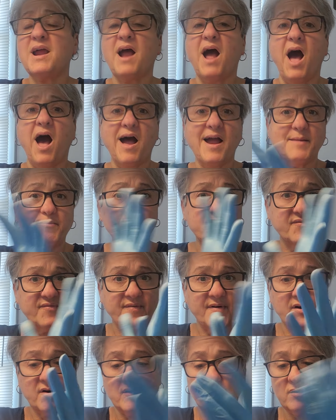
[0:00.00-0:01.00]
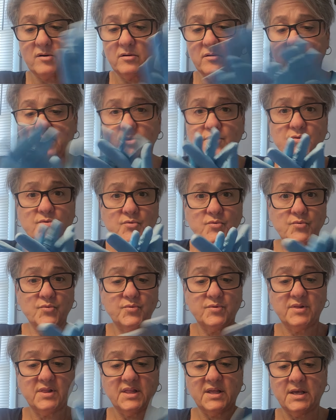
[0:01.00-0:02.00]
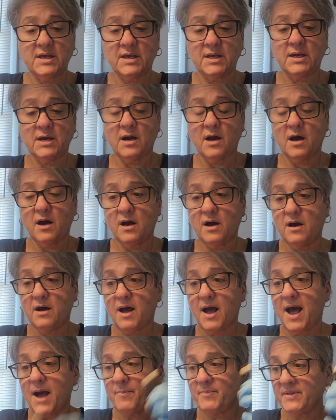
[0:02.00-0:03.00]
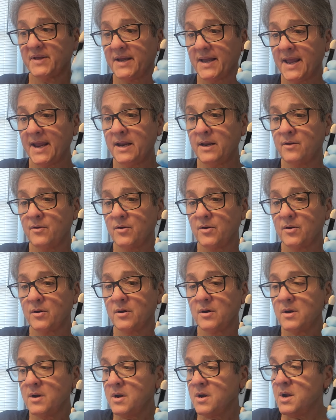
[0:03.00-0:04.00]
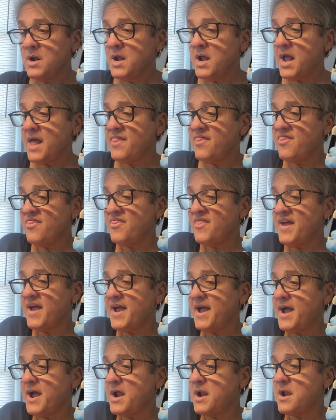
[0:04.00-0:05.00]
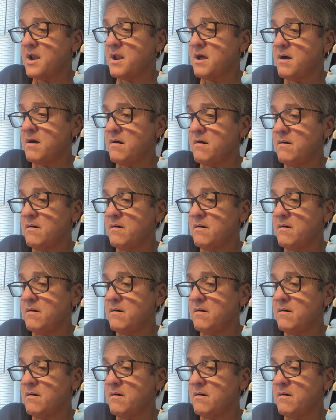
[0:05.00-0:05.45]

I prefer to use the applicator. And then